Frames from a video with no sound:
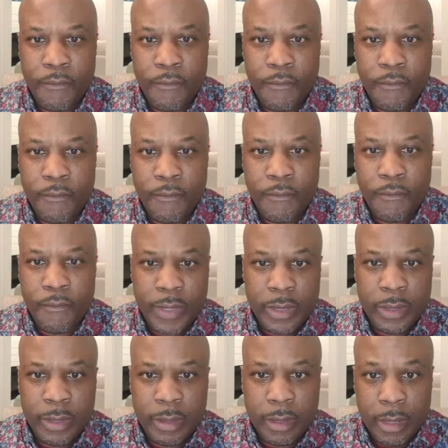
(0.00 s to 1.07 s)
infection.
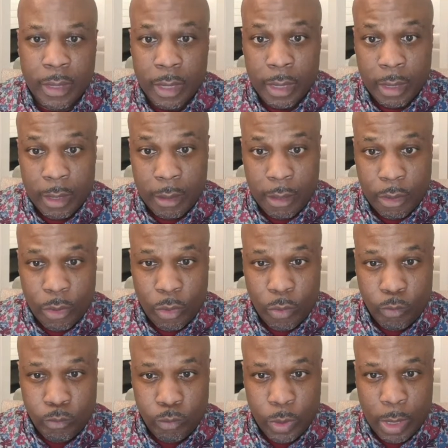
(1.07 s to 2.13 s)
The entire
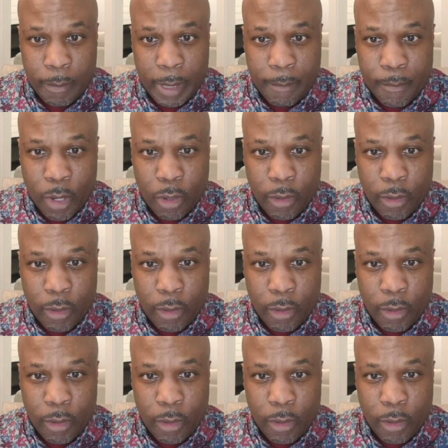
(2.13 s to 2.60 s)
defense